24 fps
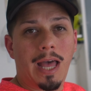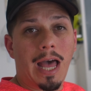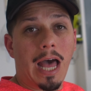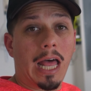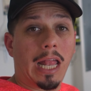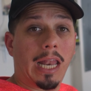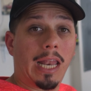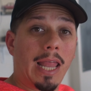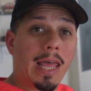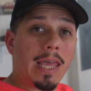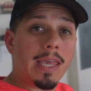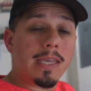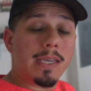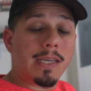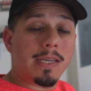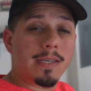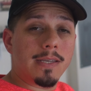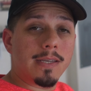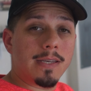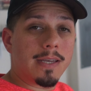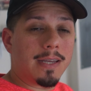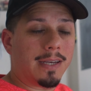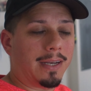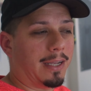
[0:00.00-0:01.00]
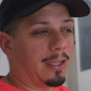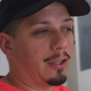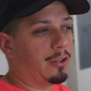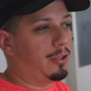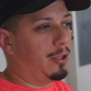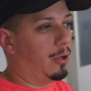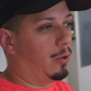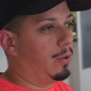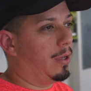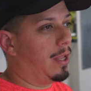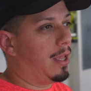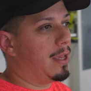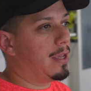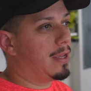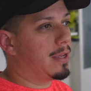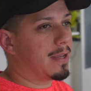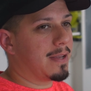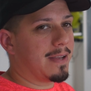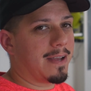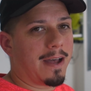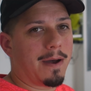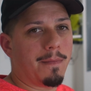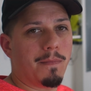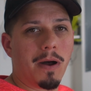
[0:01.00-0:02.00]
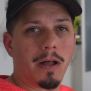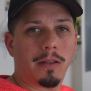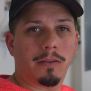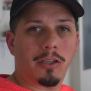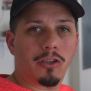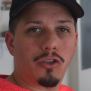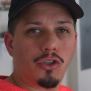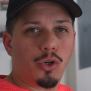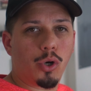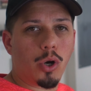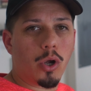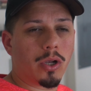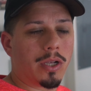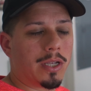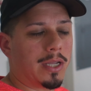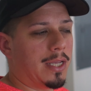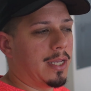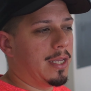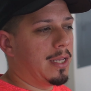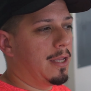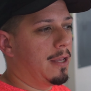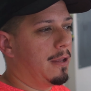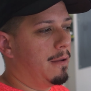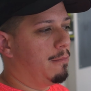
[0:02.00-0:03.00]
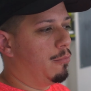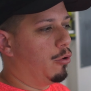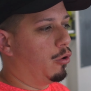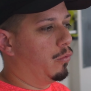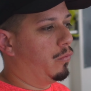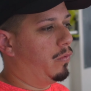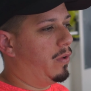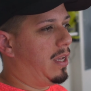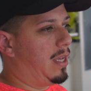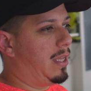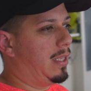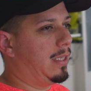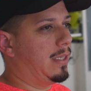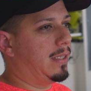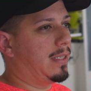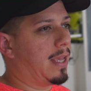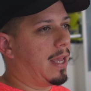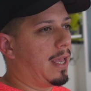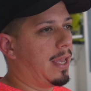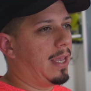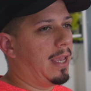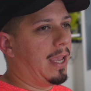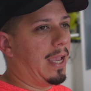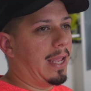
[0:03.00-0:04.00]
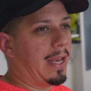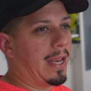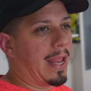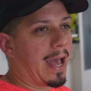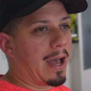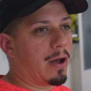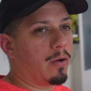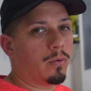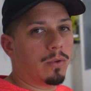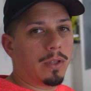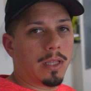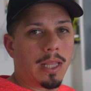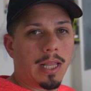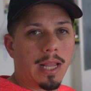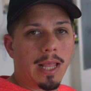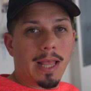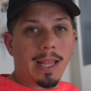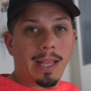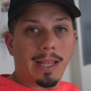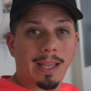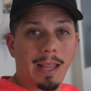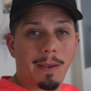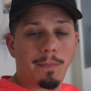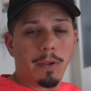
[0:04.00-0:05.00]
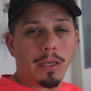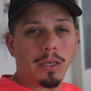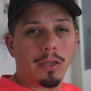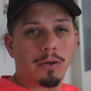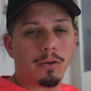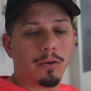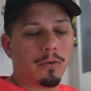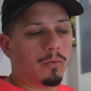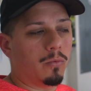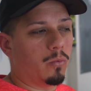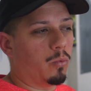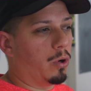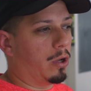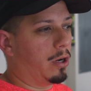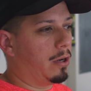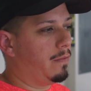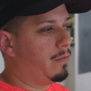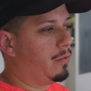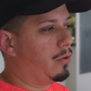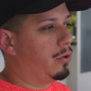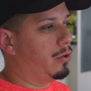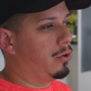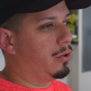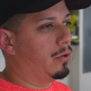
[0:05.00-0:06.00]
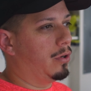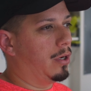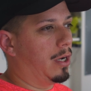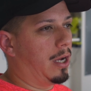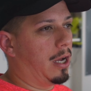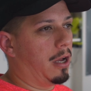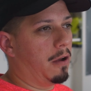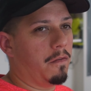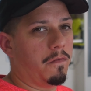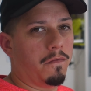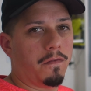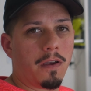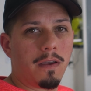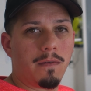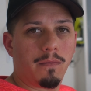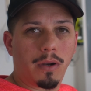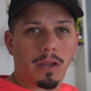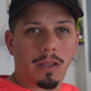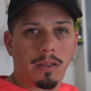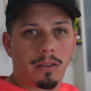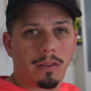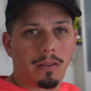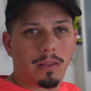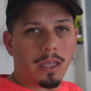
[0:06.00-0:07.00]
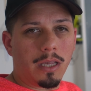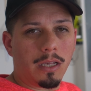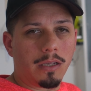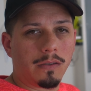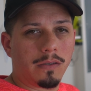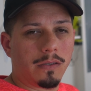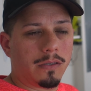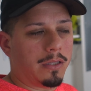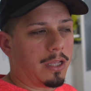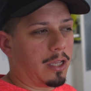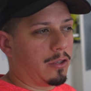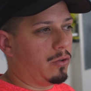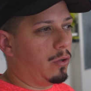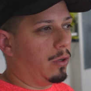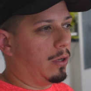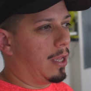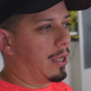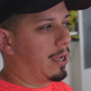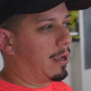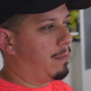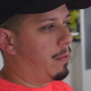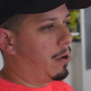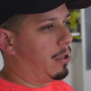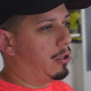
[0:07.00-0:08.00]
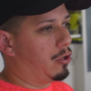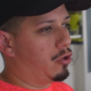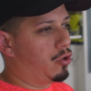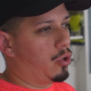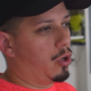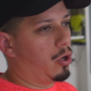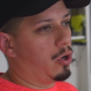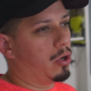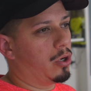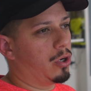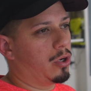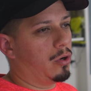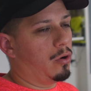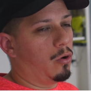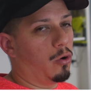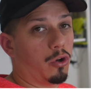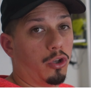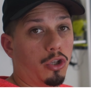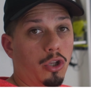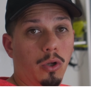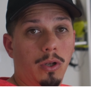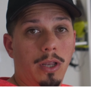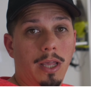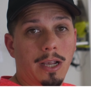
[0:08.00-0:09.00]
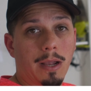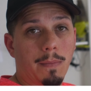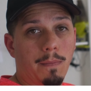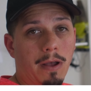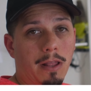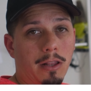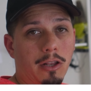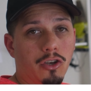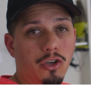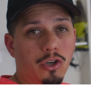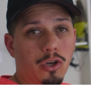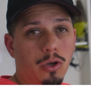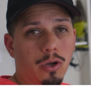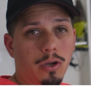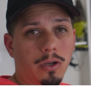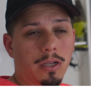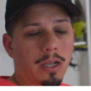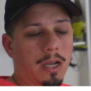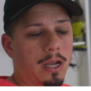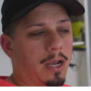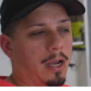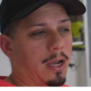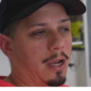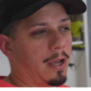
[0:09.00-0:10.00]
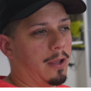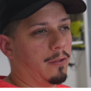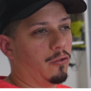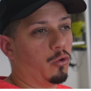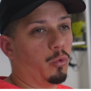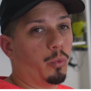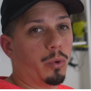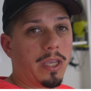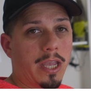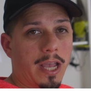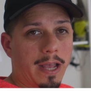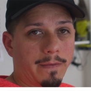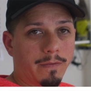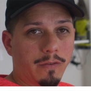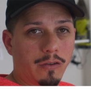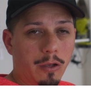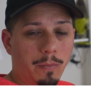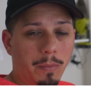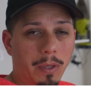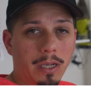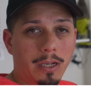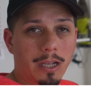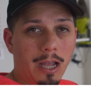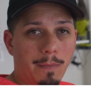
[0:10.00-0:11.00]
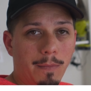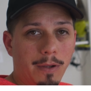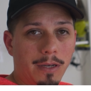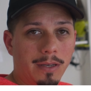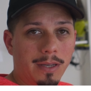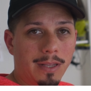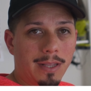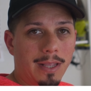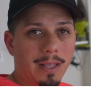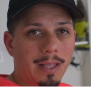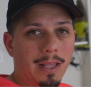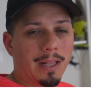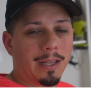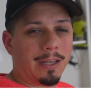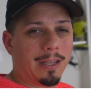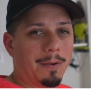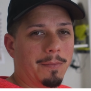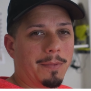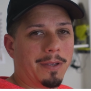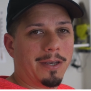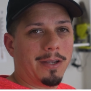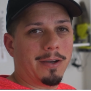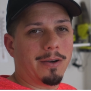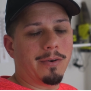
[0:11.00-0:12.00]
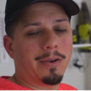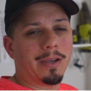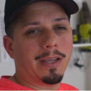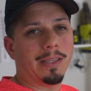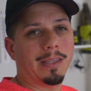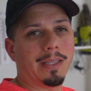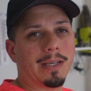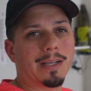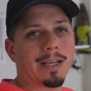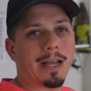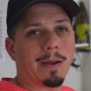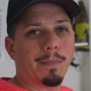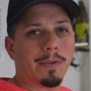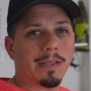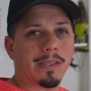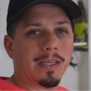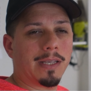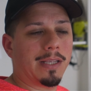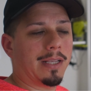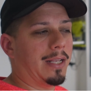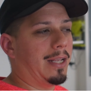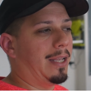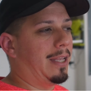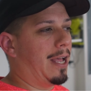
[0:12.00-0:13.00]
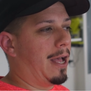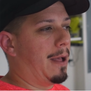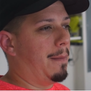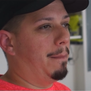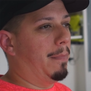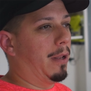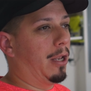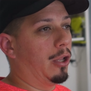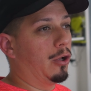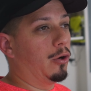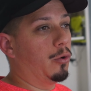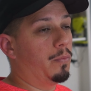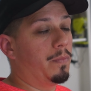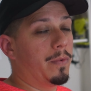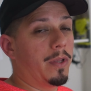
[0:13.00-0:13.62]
I like and I don't like about the truck, both inside and out. Let me know what of your uh, favorite things that you like about the truck or don't like about the truck. Uh, do we have some in common? Let me know in the comments down below.